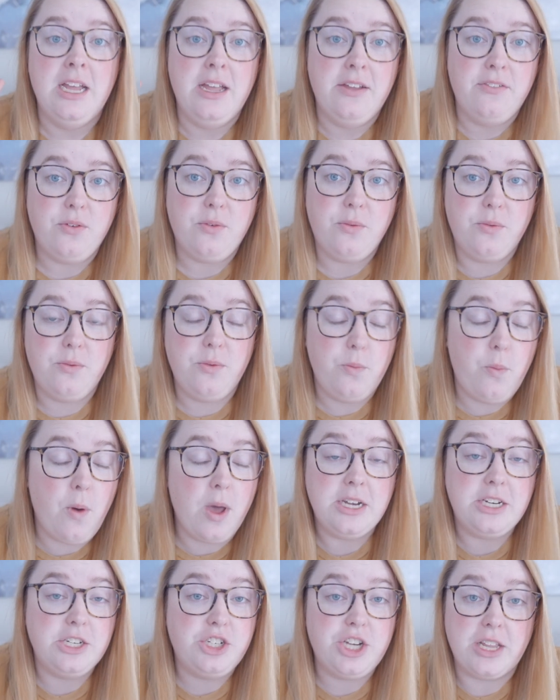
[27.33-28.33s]
if you
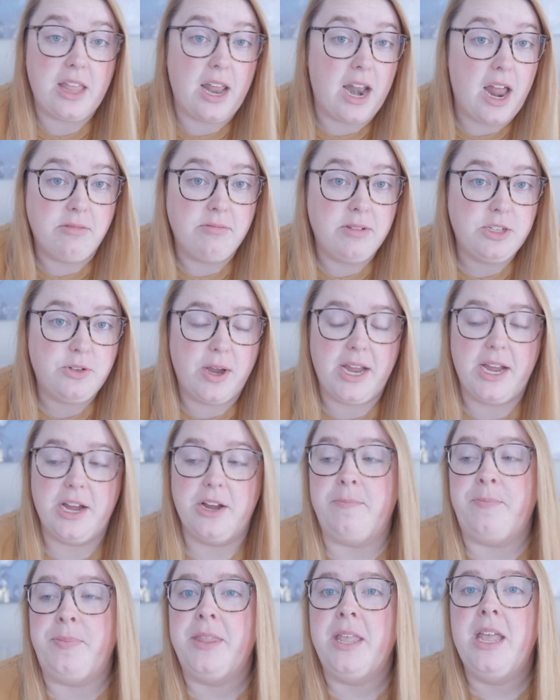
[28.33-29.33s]
wanted to check that out, it's right here.
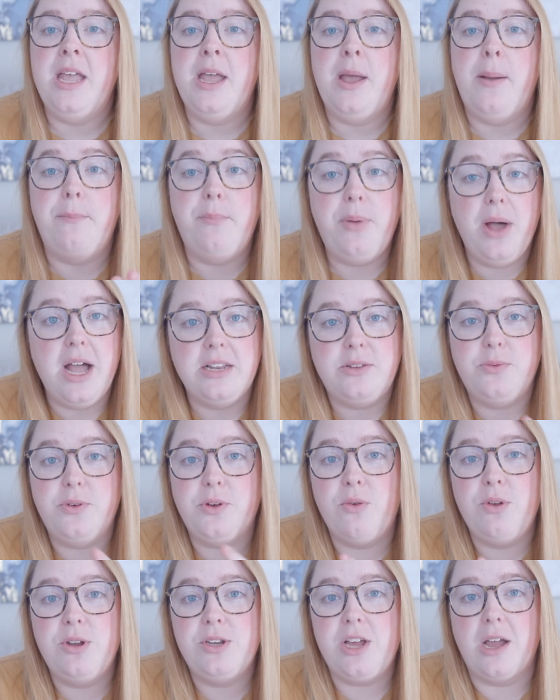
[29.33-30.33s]
But we're
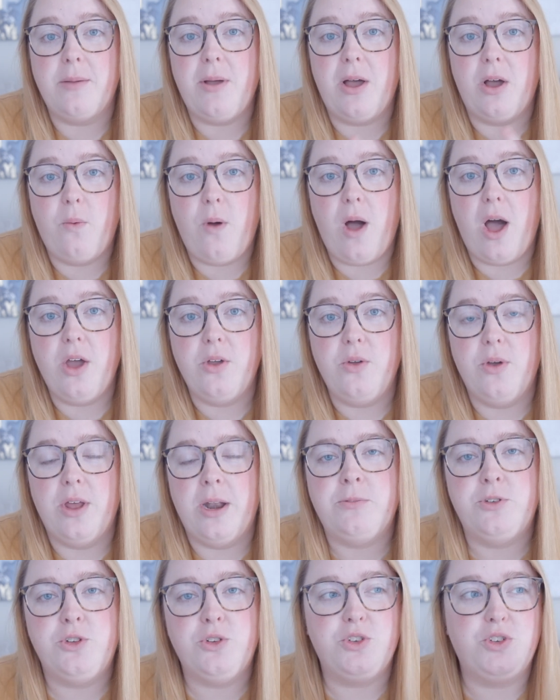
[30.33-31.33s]
going to talk about Oahu, and
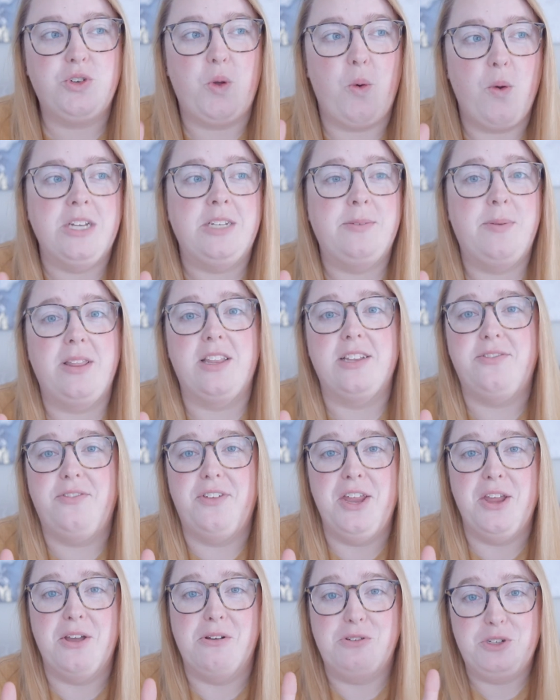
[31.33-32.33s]
I'm going to make this
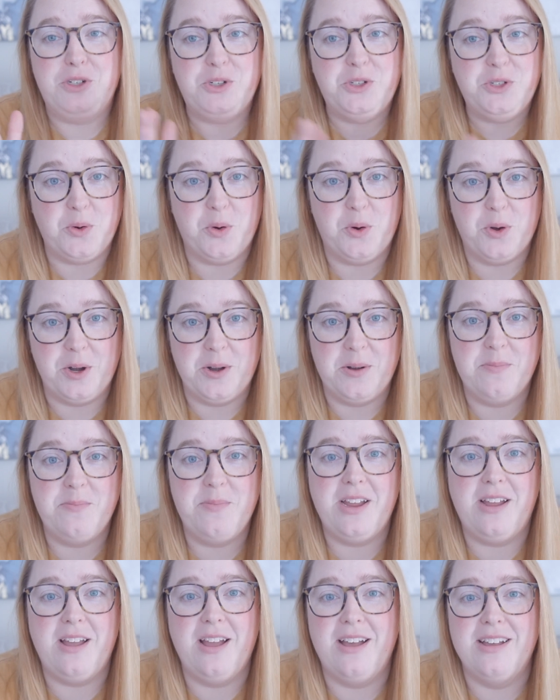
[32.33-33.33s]
video shorter
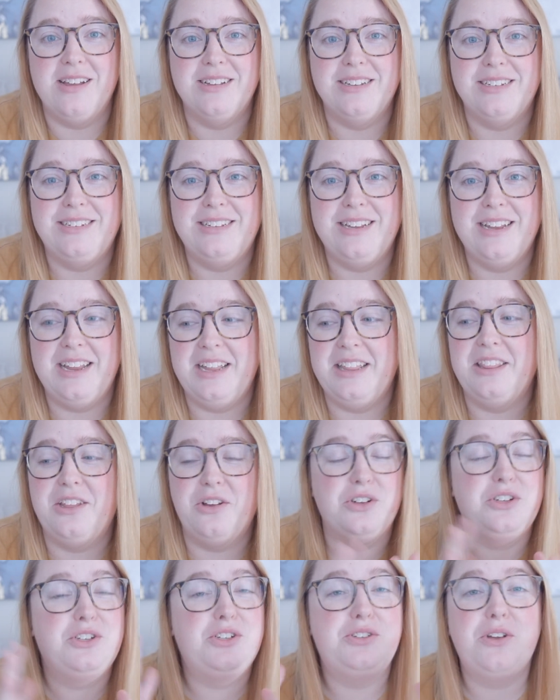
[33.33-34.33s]
because
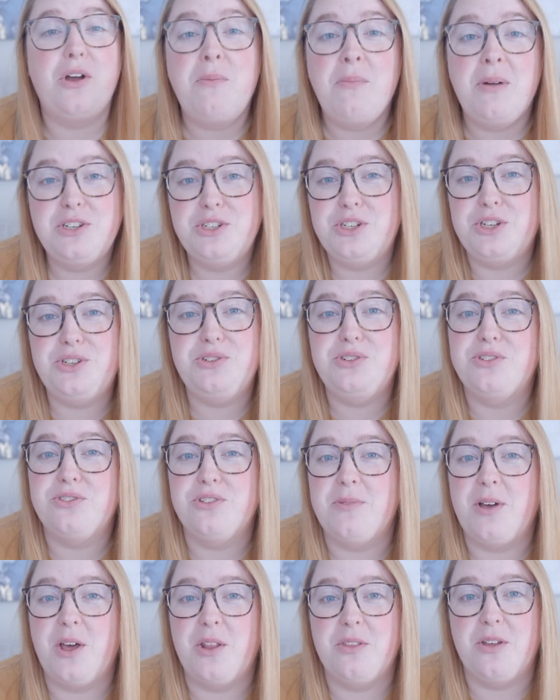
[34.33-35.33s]
there's so much to choose
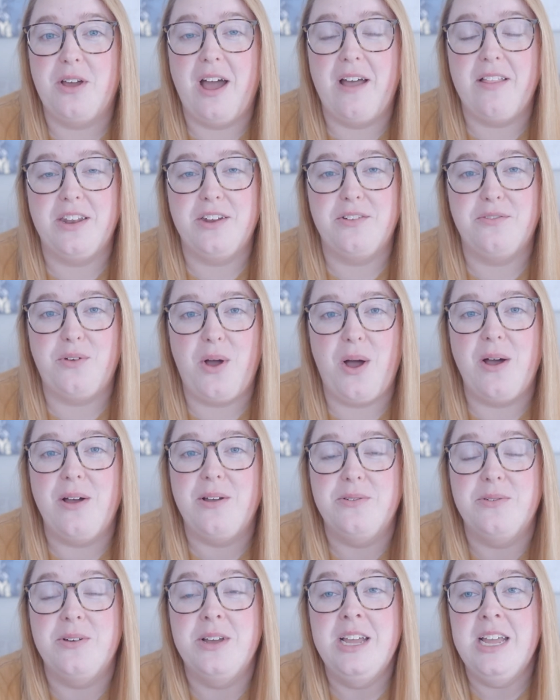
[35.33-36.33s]
from on the island of
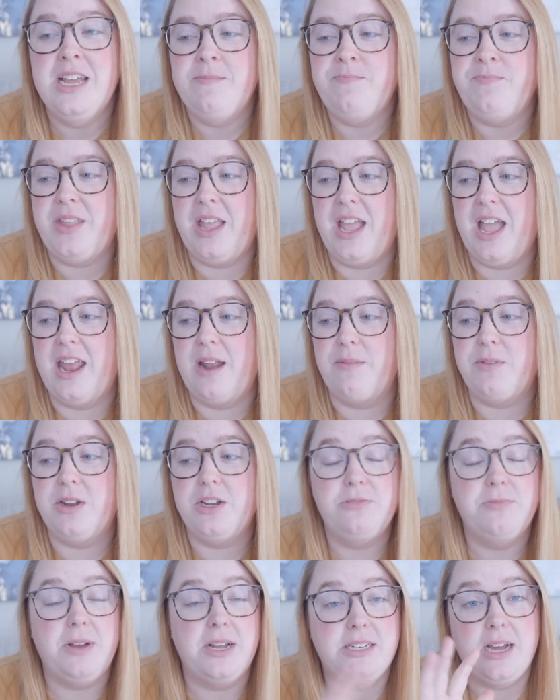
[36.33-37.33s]
Oahu, and I'm going to
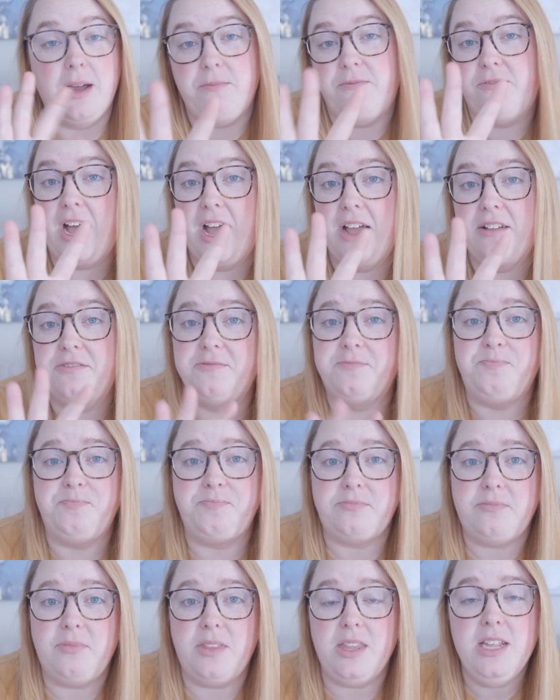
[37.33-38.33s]
do my top 5.
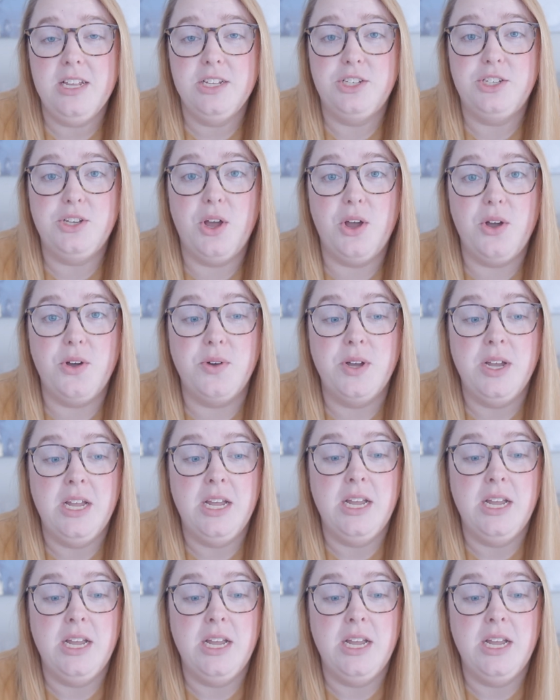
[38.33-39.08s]
So